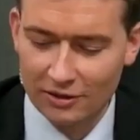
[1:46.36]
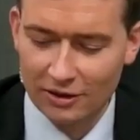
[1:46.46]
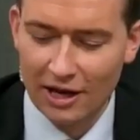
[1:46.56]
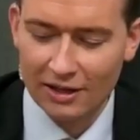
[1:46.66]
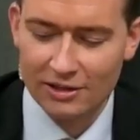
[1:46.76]
the,
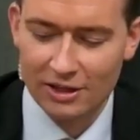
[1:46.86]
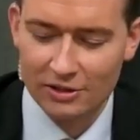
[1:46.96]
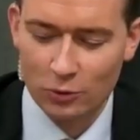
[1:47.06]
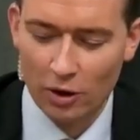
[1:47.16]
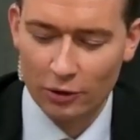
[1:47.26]
the, legacy
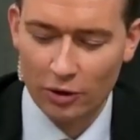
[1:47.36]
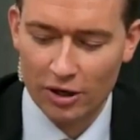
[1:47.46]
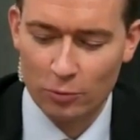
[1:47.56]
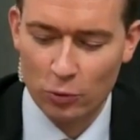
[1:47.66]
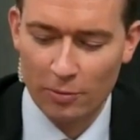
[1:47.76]
is quite
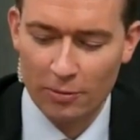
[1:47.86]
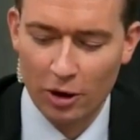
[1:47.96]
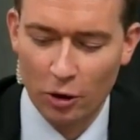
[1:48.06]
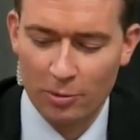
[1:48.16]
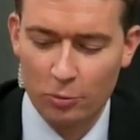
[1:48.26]
incredible. I mean,
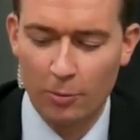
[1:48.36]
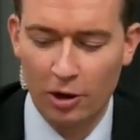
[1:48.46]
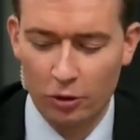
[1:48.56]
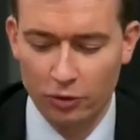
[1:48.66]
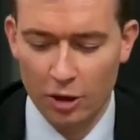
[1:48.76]
a lot of people
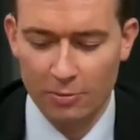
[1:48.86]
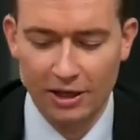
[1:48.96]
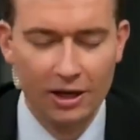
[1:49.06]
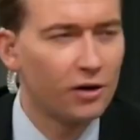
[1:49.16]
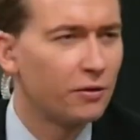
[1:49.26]
might not know, but
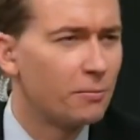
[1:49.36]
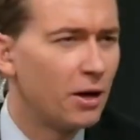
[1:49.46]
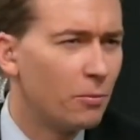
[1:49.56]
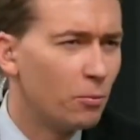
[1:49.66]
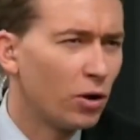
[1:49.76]
they're kind of the,
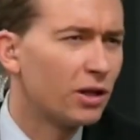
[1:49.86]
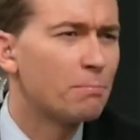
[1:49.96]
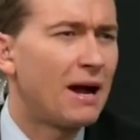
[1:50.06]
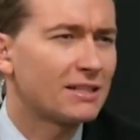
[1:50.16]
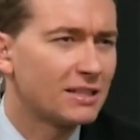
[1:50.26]
one of
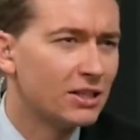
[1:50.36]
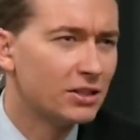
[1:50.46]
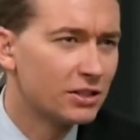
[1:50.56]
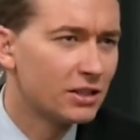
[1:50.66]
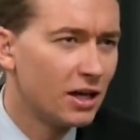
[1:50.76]
the
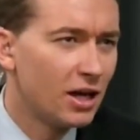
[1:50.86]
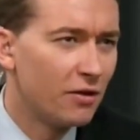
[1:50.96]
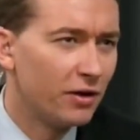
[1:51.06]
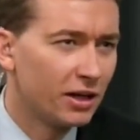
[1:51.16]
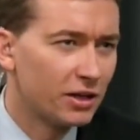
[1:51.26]
bastions
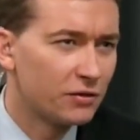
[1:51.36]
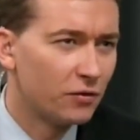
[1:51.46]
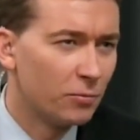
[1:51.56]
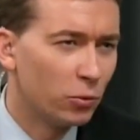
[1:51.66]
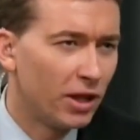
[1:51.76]
of English
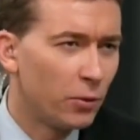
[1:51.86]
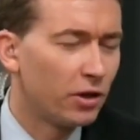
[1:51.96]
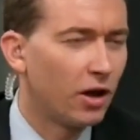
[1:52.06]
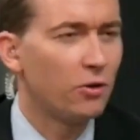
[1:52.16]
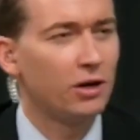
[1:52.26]
football. They
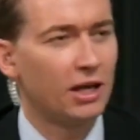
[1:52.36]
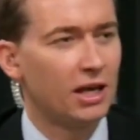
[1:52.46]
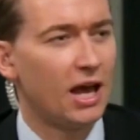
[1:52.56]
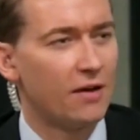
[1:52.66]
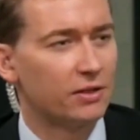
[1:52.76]
were the
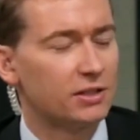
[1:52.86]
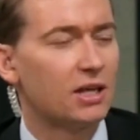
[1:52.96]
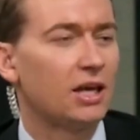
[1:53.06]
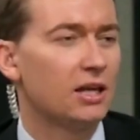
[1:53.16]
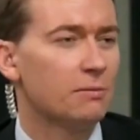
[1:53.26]
only ever
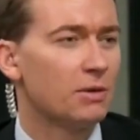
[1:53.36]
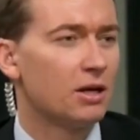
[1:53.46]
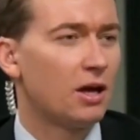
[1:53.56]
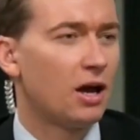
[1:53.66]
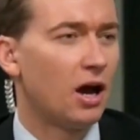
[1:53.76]
team
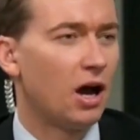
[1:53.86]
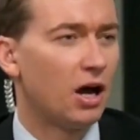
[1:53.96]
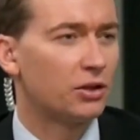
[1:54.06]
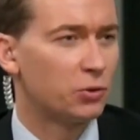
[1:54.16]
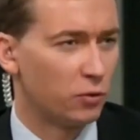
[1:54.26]

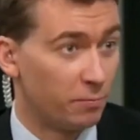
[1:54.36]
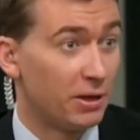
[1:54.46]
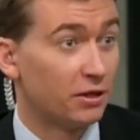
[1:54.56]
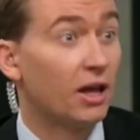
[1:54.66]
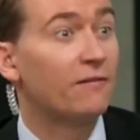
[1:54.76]
uh, to have
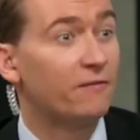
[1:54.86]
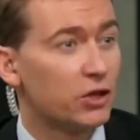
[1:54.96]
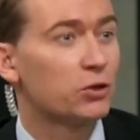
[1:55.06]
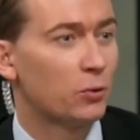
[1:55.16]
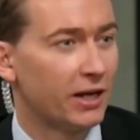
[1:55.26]
been the
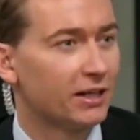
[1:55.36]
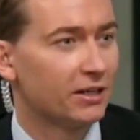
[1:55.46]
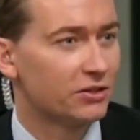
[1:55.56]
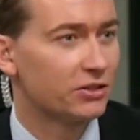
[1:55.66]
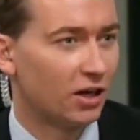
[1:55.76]
official
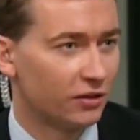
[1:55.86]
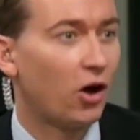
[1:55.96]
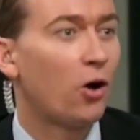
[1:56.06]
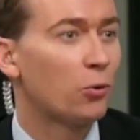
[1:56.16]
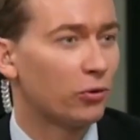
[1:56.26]
England side.
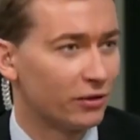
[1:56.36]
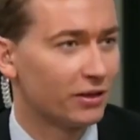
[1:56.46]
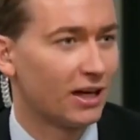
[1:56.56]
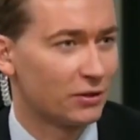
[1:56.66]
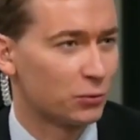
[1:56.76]
The whole
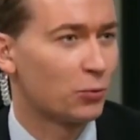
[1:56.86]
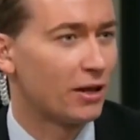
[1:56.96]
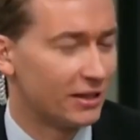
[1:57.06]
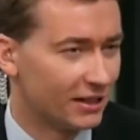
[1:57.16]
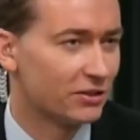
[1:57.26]
Corinthian Casuals
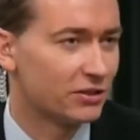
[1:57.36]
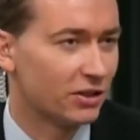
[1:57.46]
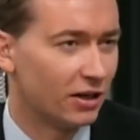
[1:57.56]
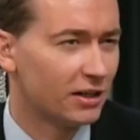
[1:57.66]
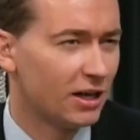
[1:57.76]
were the England
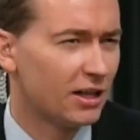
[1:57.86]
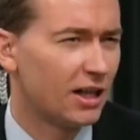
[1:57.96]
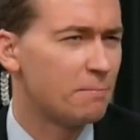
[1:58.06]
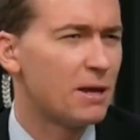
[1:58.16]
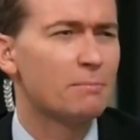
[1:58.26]
side.
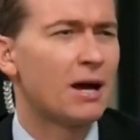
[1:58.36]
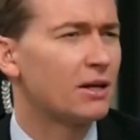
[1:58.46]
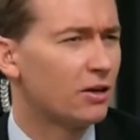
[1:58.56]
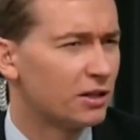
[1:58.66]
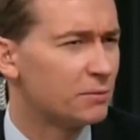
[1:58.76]
Yeah. They beat
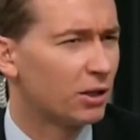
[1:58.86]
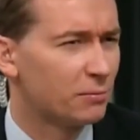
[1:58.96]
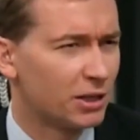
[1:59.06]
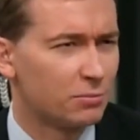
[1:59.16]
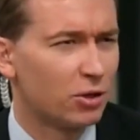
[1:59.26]
Man United by
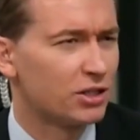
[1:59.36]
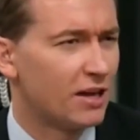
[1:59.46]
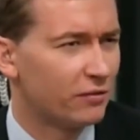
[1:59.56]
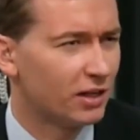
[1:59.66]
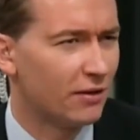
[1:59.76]
the biggest
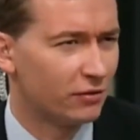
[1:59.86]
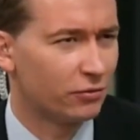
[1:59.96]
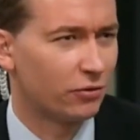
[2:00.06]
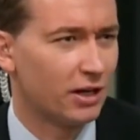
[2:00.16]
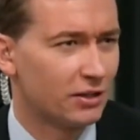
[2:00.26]
margin ever,
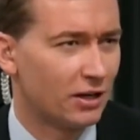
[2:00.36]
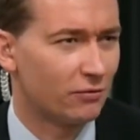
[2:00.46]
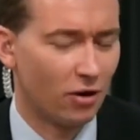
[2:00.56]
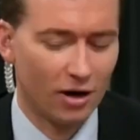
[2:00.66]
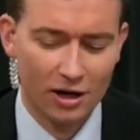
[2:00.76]
11-3, is yeah.
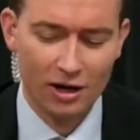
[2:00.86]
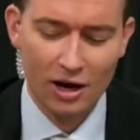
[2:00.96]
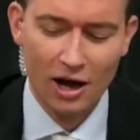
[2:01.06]
that right?